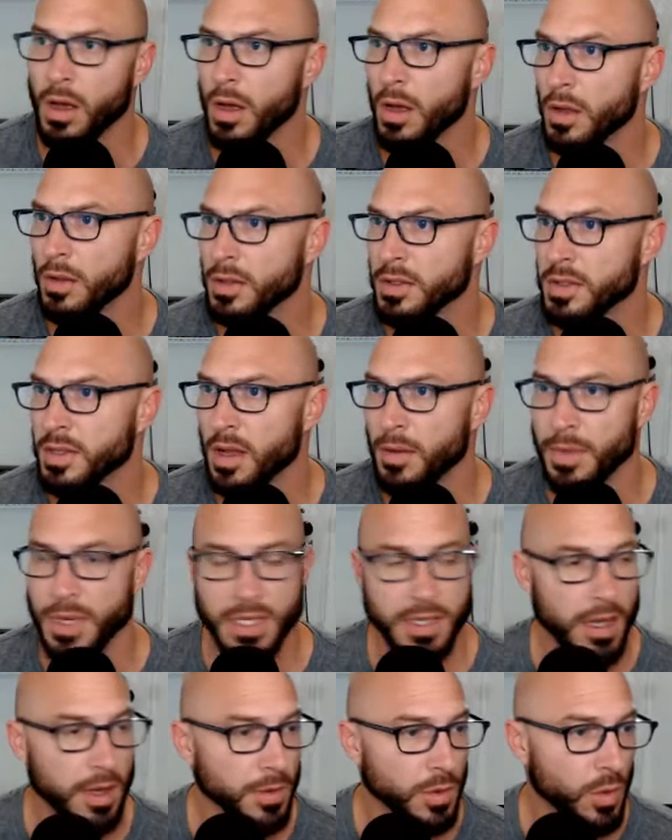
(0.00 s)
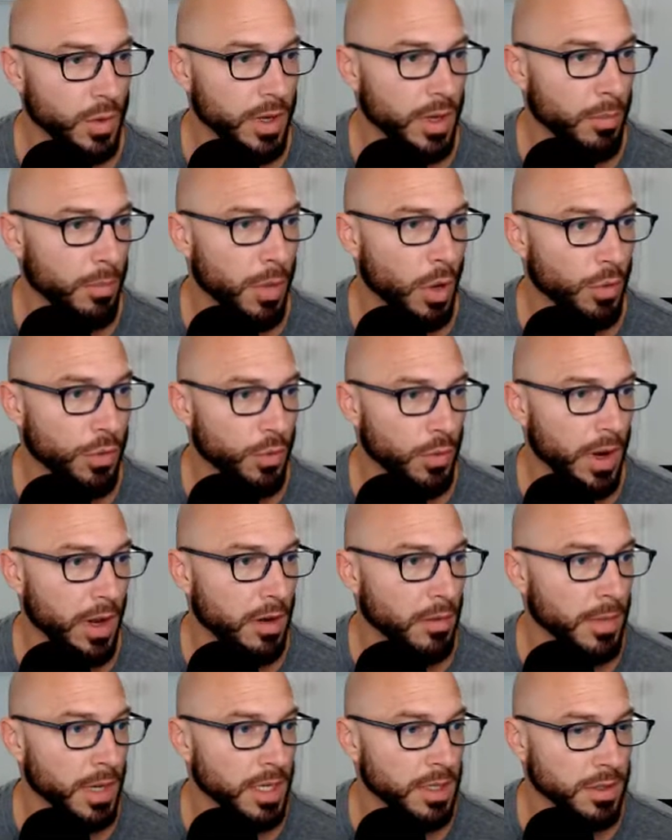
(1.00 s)
is how many times we'll hit both
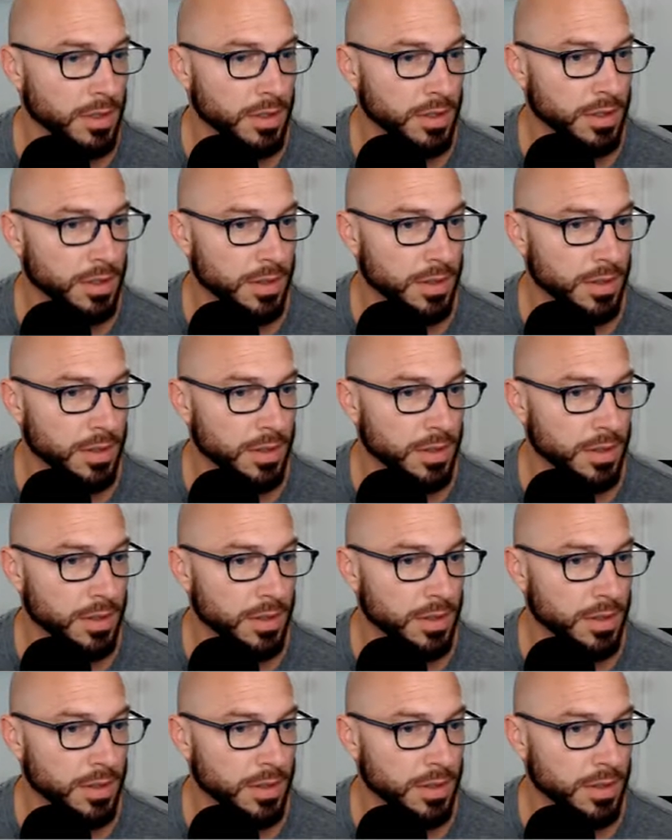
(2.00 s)
randomizers.